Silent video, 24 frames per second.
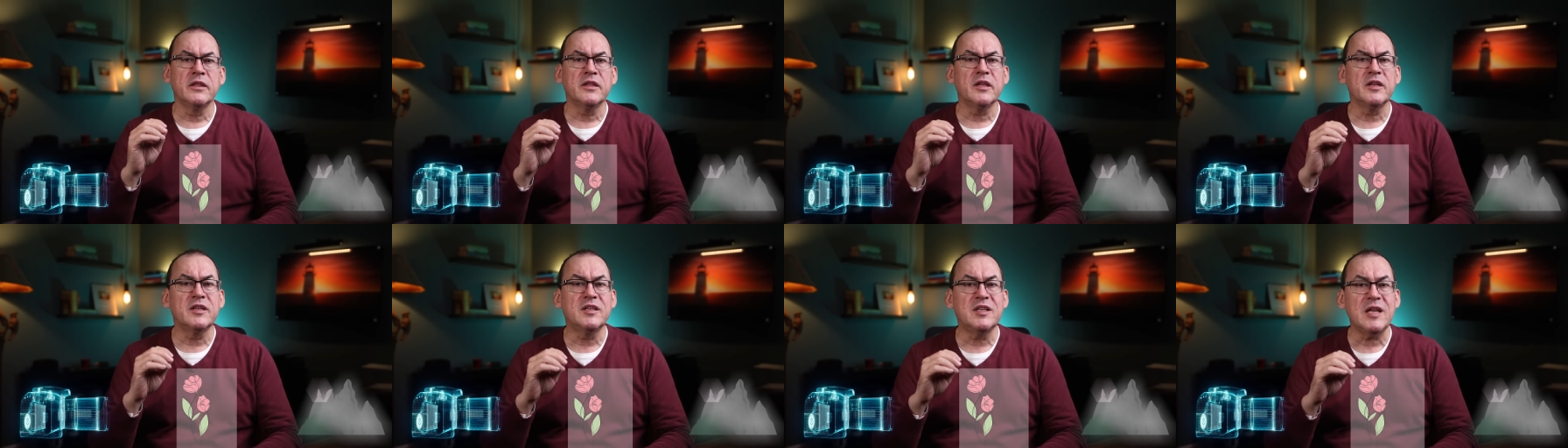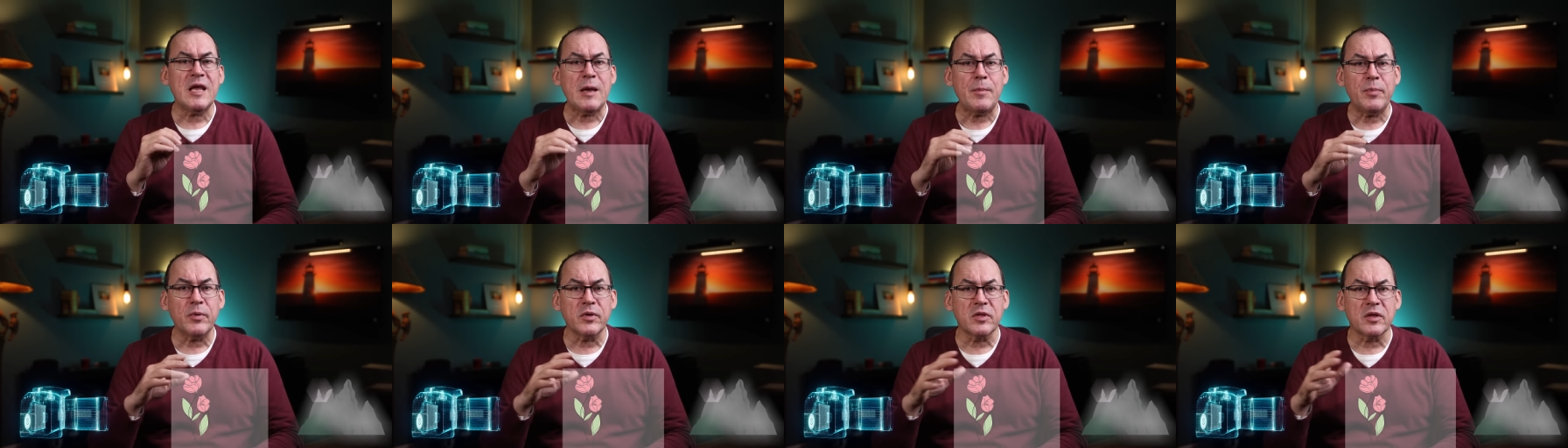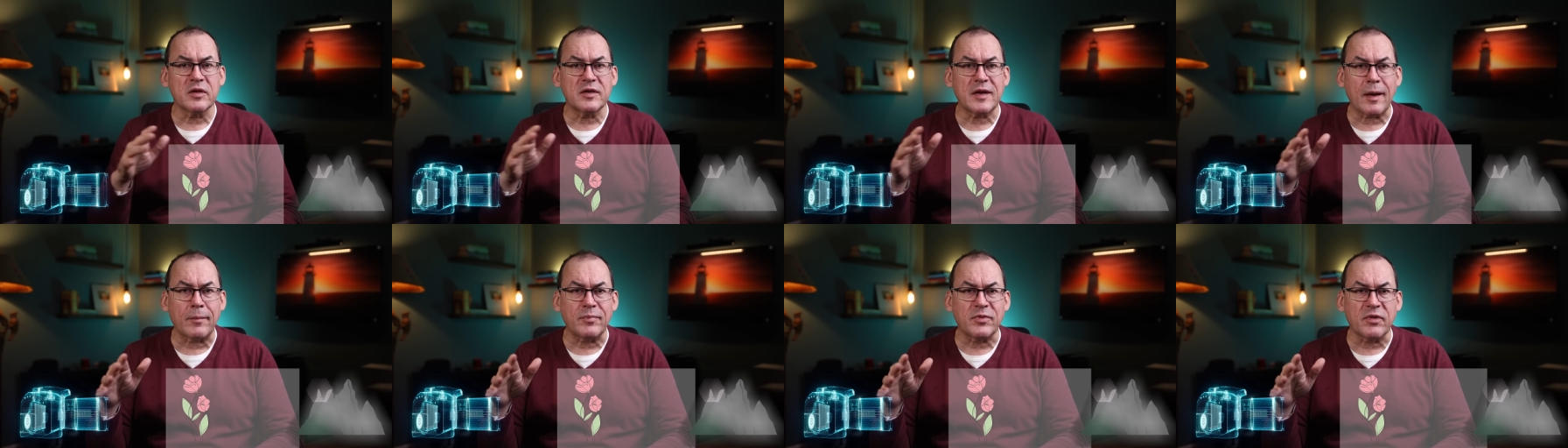The deeper
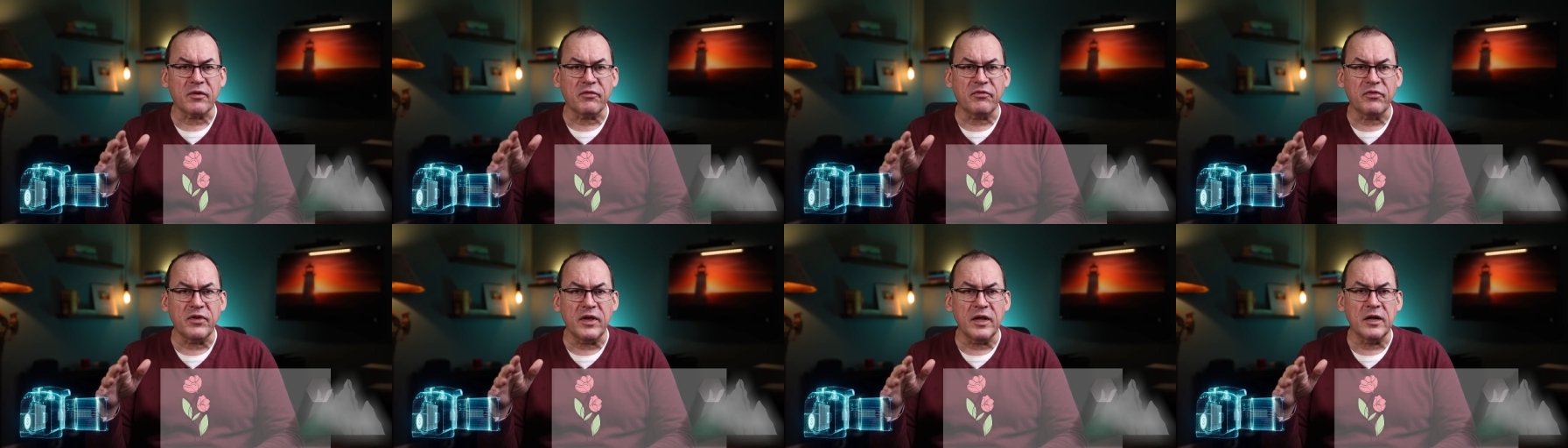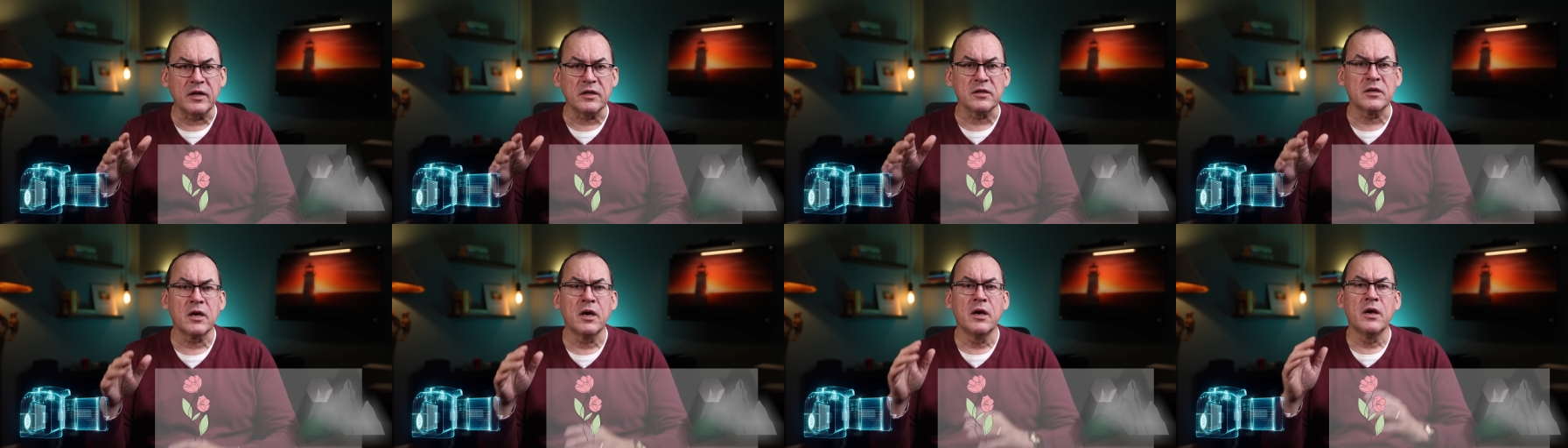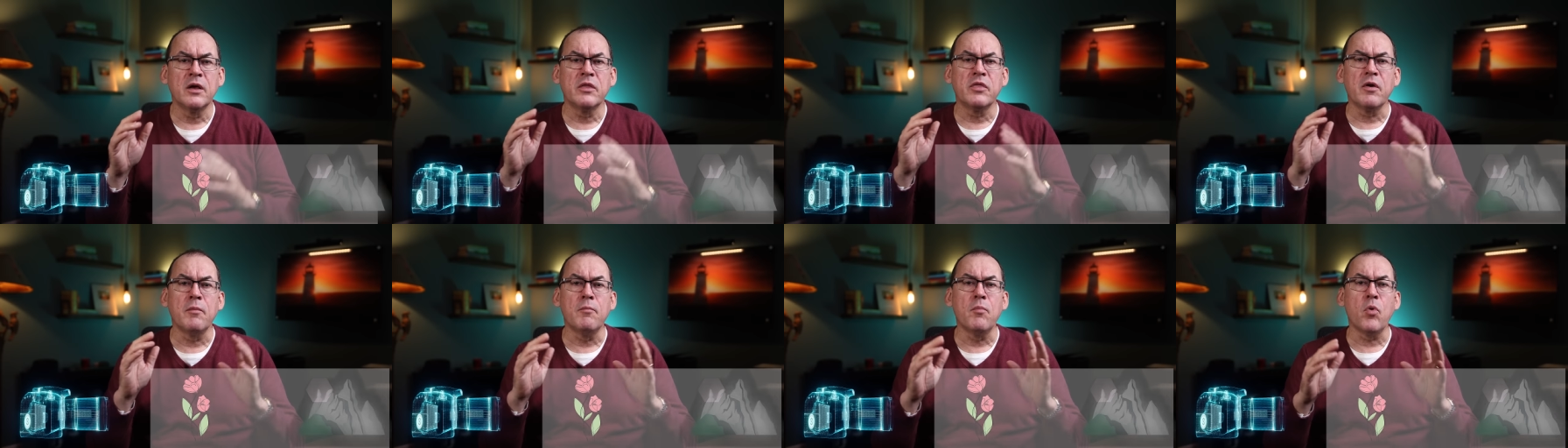the depth of field,
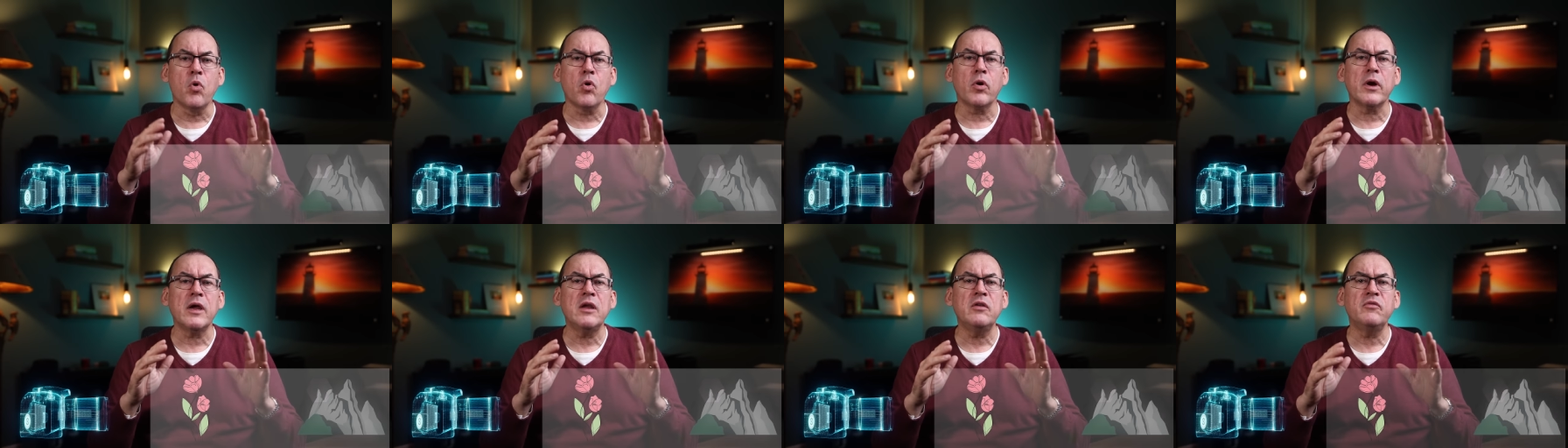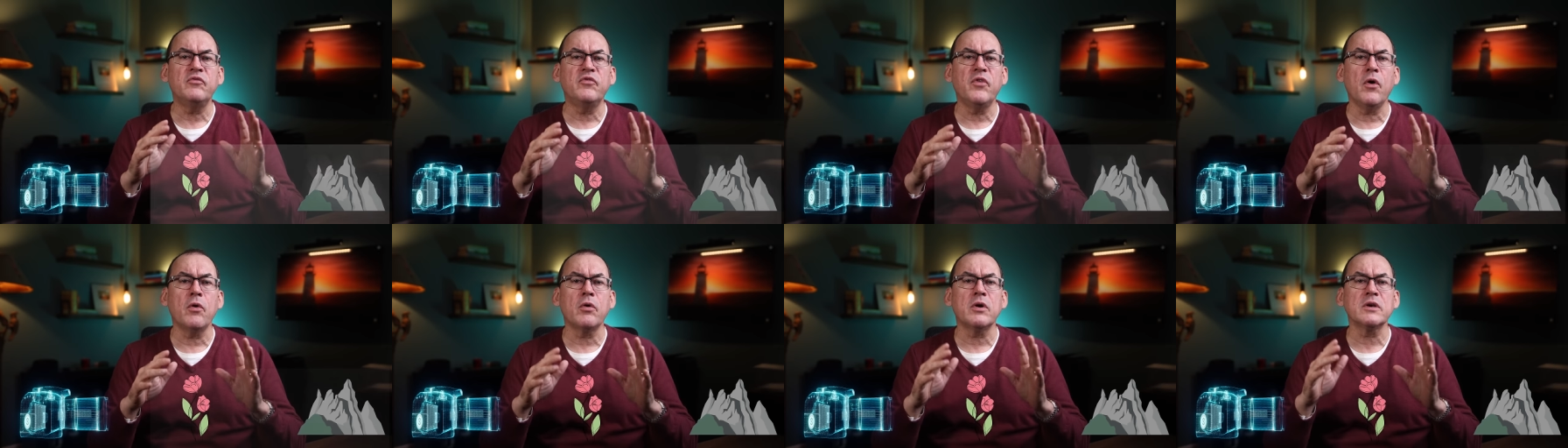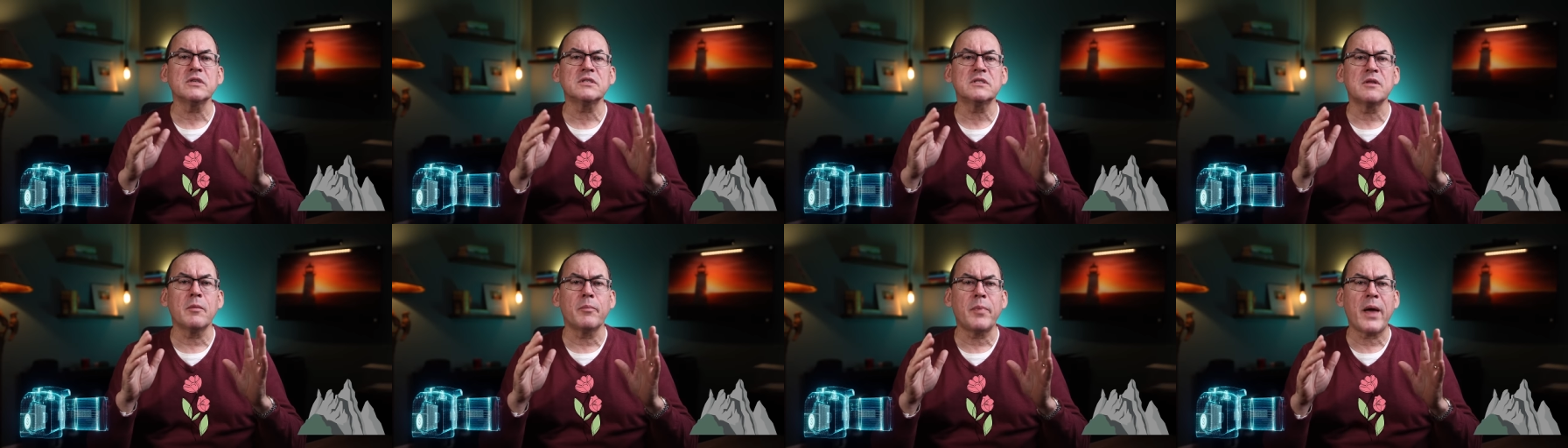the more in
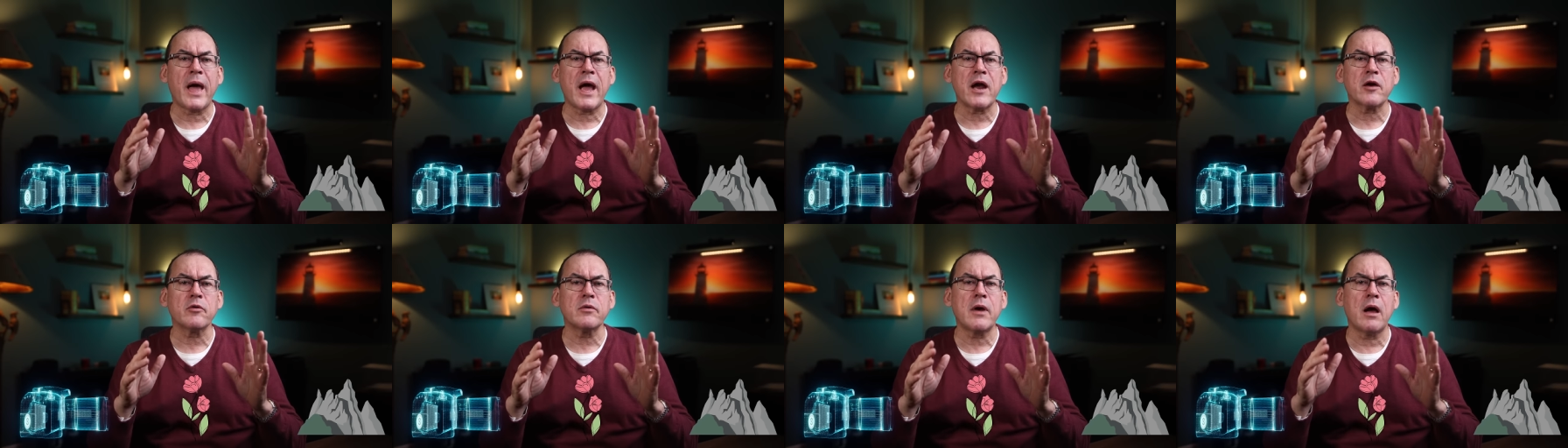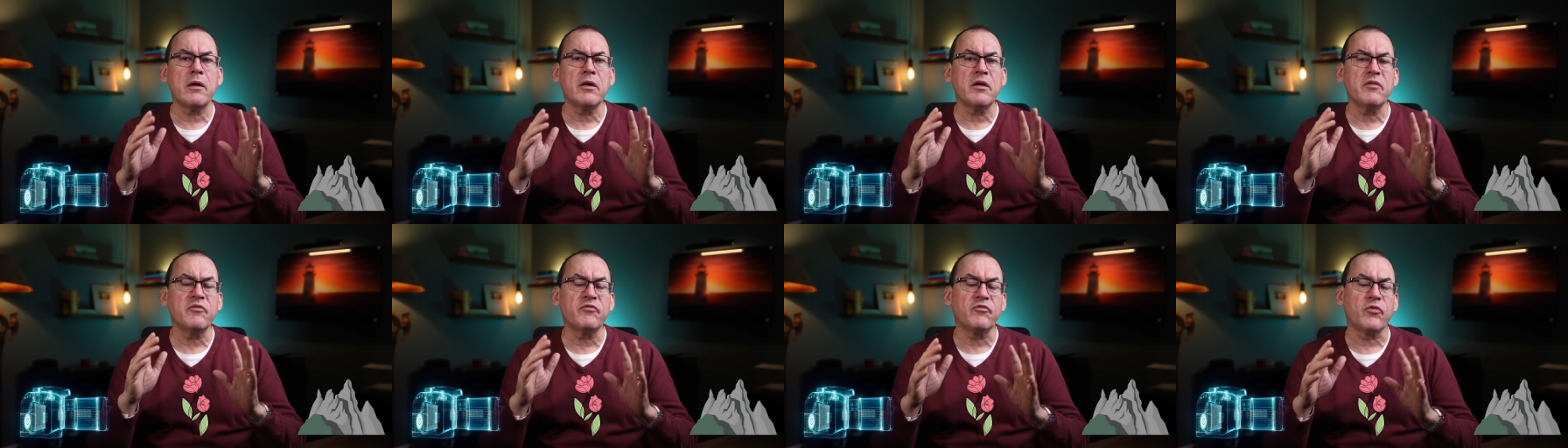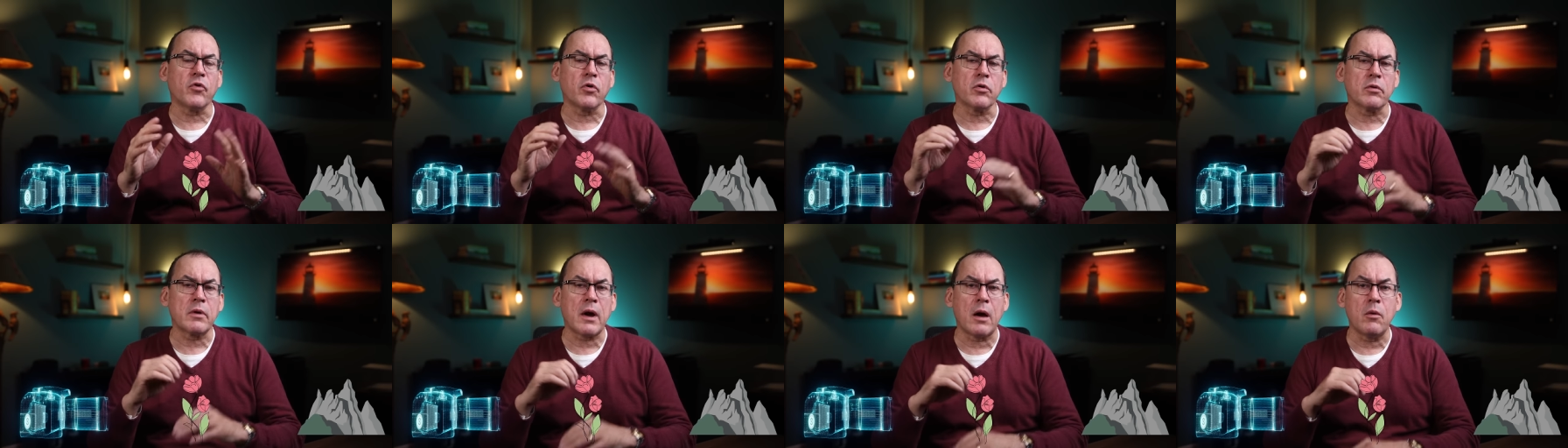focus the background and
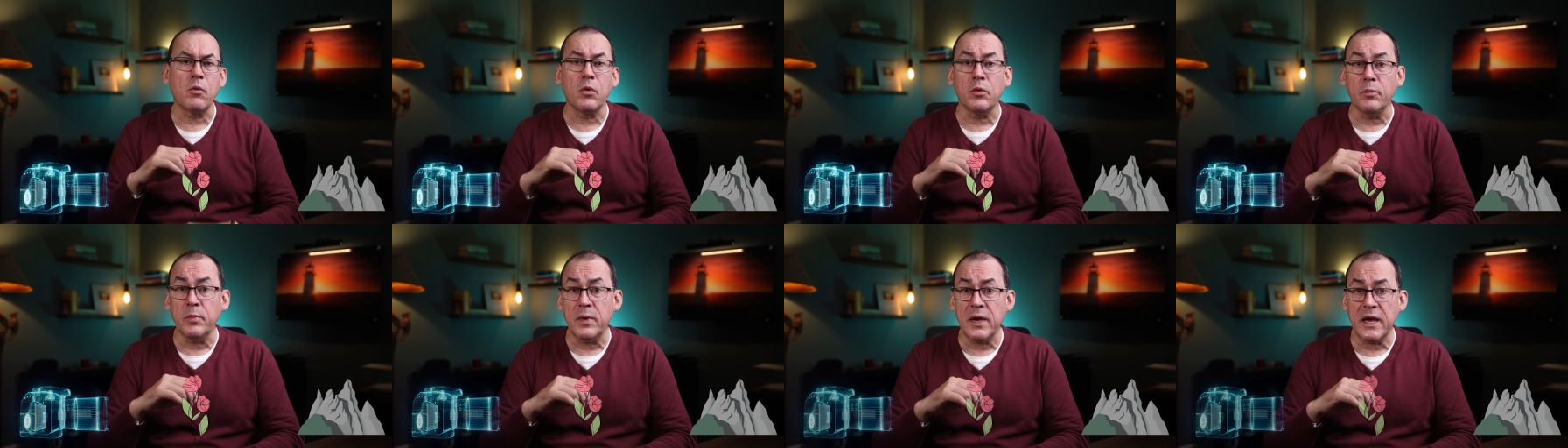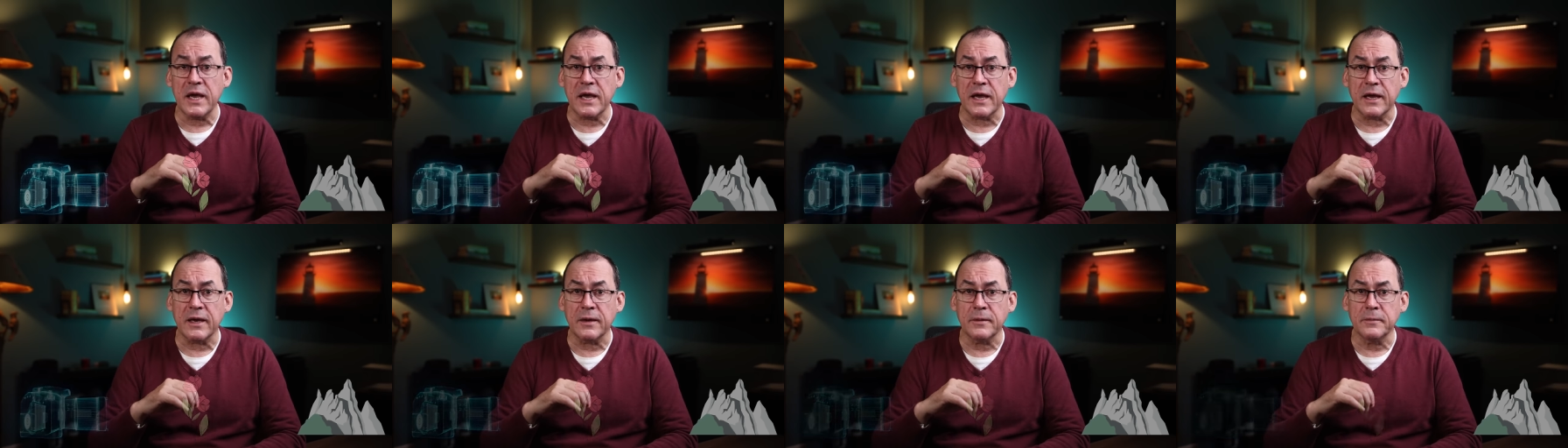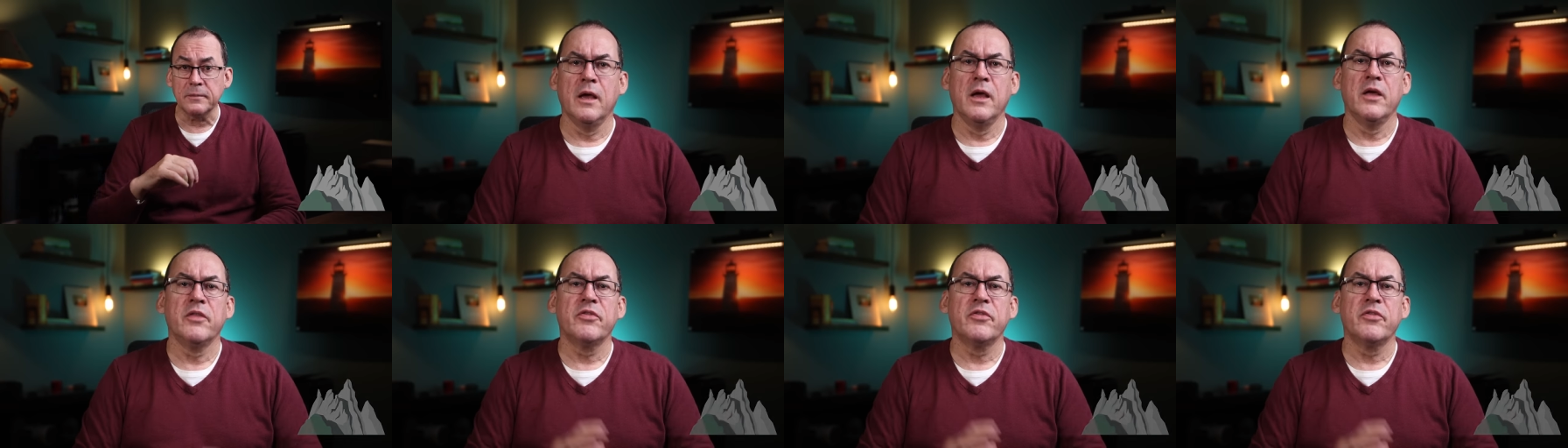foreground will be.